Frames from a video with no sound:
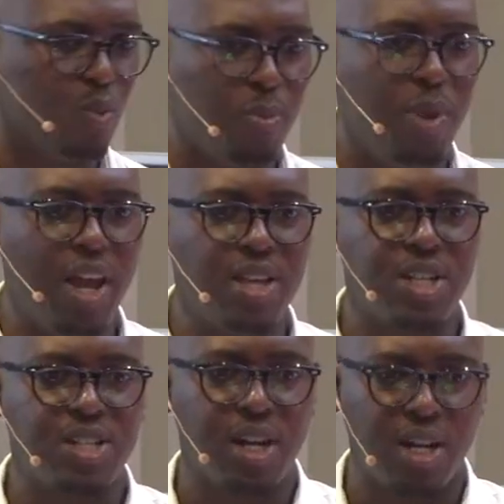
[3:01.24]
we play
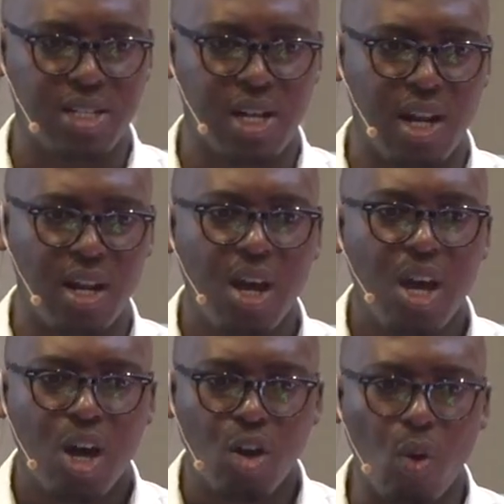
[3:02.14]
such a critical
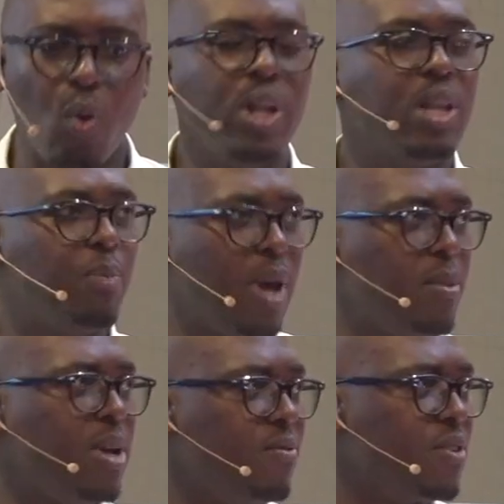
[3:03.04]
role in the
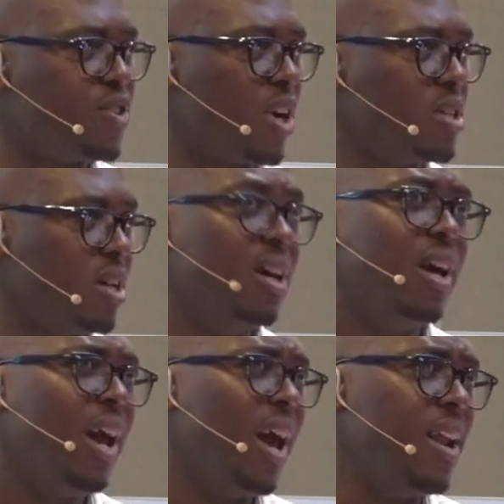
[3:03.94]
payment infrastructure?
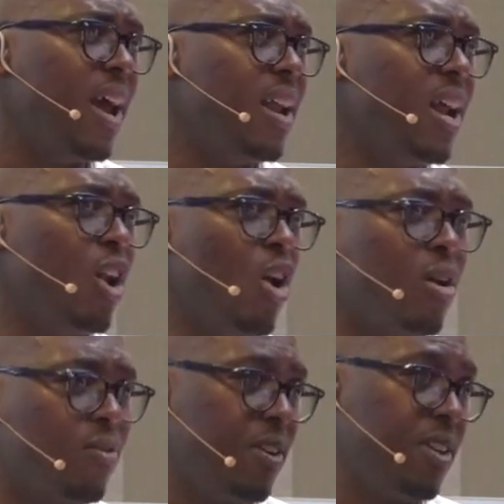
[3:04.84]
And, and a lot of